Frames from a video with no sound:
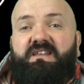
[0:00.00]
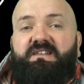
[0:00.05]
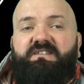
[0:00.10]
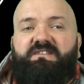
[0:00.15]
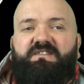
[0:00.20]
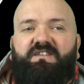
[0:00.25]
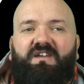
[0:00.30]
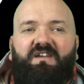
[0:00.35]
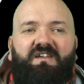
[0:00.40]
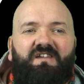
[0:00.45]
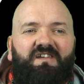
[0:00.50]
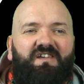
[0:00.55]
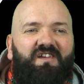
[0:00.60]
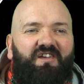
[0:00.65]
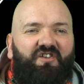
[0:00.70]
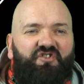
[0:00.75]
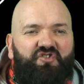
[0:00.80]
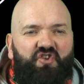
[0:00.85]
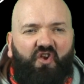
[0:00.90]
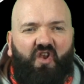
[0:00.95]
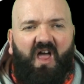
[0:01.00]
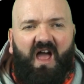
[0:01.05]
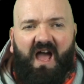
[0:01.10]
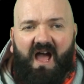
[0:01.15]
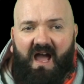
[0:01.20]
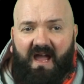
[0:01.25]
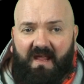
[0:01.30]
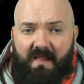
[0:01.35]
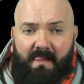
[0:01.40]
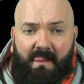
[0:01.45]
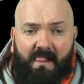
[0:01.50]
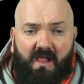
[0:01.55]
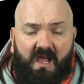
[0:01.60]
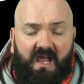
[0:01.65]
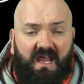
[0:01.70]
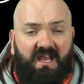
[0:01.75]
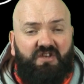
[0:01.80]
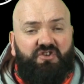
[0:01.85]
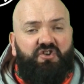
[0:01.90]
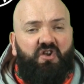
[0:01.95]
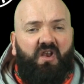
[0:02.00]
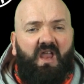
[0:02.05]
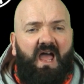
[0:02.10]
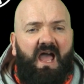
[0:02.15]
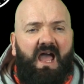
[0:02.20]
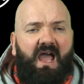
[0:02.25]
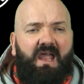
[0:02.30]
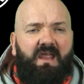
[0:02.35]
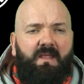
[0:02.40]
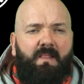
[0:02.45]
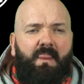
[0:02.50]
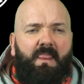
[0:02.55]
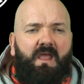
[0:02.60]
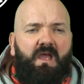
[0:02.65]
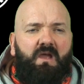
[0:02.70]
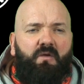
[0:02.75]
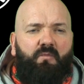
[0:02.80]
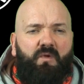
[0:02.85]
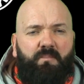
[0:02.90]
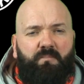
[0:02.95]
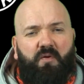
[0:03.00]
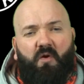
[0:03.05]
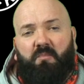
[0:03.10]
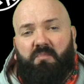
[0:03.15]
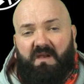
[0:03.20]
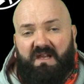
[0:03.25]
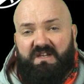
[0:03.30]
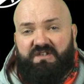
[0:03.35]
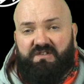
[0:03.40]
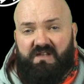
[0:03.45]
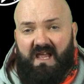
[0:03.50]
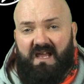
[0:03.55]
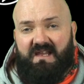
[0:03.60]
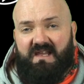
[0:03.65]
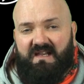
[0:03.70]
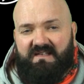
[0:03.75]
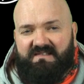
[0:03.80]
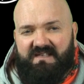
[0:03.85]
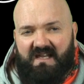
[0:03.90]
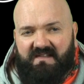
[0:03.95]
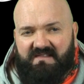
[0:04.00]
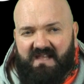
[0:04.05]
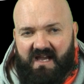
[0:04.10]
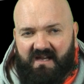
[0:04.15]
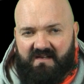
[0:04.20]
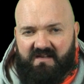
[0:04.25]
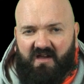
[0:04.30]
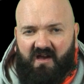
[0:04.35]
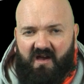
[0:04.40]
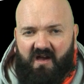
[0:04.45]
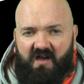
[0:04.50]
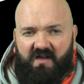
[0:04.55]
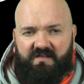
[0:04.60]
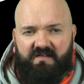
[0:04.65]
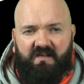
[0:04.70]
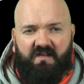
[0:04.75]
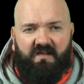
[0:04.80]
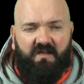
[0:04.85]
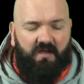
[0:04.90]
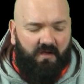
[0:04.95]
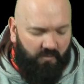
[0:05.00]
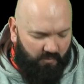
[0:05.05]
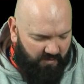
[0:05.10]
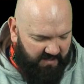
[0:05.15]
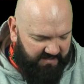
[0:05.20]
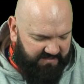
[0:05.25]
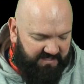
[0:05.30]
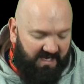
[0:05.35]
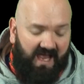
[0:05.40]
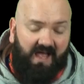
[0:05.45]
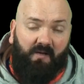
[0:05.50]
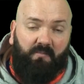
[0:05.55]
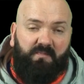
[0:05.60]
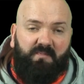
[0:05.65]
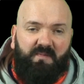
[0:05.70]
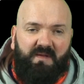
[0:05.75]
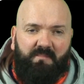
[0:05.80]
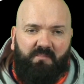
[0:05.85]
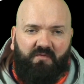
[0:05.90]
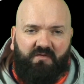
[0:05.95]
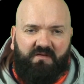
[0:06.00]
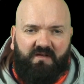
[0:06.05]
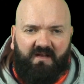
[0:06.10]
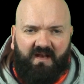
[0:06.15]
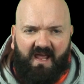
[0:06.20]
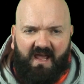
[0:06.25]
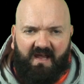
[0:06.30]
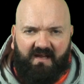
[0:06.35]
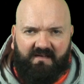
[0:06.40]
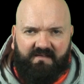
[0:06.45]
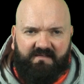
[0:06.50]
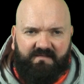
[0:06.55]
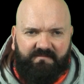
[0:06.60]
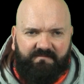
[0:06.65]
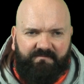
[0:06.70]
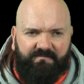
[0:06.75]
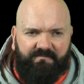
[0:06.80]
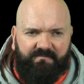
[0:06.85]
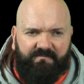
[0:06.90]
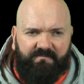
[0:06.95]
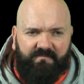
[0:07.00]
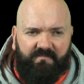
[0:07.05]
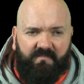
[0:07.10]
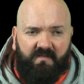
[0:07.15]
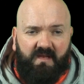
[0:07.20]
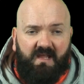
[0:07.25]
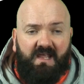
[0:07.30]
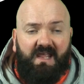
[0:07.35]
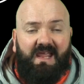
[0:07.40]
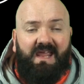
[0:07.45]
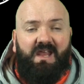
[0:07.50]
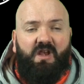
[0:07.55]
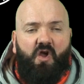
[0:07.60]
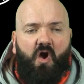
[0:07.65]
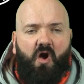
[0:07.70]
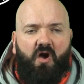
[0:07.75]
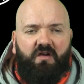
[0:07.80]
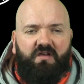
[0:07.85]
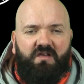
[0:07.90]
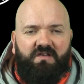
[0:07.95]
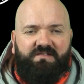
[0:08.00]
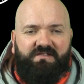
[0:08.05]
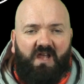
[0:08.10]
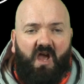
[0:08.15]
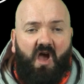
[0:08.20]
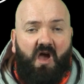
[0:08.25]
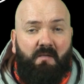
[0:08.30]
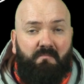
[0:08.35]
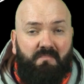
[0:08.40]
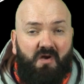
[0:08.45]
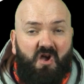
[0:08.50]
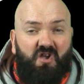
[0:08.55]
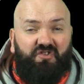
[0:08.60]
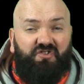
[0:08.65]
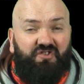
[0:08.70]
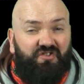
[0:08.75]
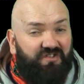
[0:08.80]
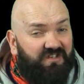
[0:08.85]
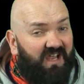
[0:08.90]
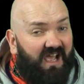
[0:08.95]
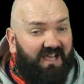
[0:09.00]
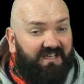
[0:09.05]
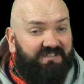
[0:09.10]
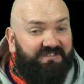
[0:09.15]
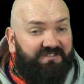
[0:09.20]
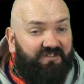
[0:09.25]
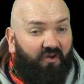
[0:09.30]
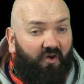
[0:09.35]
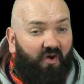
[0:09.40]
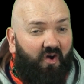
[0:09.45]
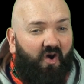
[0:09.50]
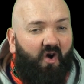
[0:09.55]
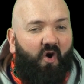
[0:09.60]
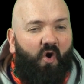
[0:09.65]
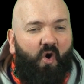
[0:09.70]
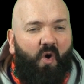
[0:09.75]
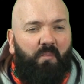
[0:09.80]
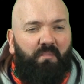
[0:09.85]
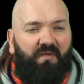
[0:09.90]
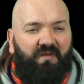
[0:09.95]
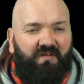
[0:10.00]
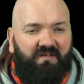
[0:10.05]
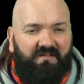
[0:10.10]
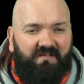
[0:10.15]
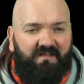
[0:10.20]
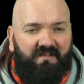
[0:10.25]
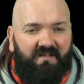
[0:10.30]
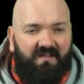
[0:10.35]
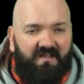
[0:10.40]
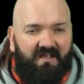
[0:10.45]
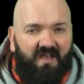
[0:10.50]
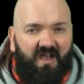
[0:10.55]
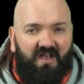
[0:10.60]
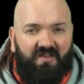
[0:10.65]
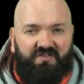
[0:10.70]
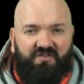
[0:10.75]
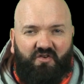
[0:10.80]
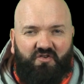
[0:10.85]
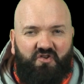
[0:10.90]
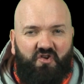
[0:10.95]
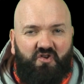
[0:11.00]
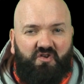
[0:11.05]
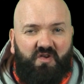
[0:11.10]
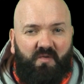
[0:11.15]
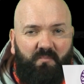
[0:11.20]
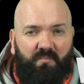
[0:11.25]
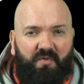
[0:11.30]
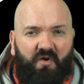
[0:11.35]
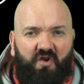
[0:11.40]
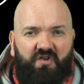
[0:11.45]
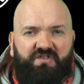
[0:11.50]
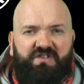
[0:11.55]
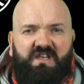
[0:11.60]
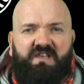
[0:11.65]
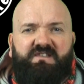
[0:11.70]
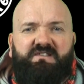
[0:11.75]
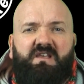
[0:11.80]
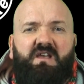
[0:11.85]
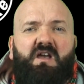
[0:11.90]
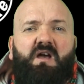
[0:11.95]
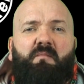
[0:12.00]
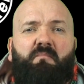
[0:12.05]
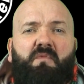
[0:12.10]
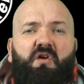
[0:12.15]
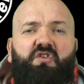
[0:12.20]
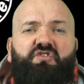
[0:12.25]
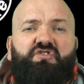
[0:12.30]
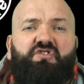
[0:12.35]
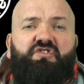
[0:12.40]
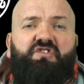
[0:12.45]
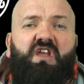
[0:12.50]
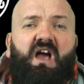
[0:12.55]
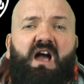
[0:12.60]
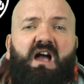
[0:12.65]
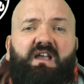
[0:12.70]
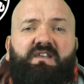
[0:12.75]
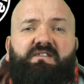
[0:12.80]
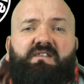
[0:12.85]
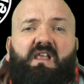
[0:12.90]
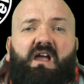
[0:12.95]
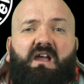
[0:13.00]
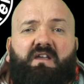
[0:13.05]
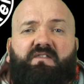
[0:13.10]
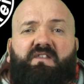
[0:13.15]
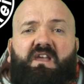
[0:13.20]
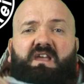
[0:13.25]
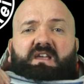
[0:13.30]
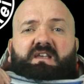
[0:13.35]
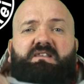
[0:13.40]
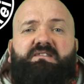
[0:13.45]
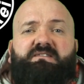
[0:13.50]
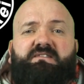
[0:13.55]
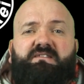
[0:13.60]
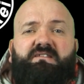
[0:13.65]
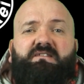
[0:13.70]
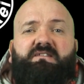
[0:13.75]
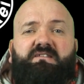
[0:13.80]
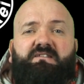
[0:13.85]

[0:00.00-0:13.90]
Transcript: into July. In July, we published, like I said, that card which helped people connect. In August, a merchandise store opened, and so you can purchase merchandise like this,